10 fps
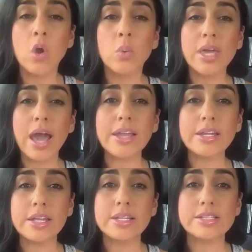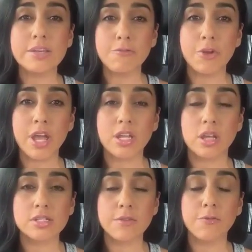We kind of need to
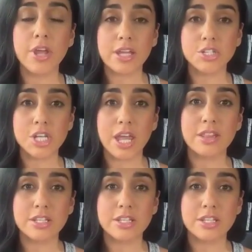differentiate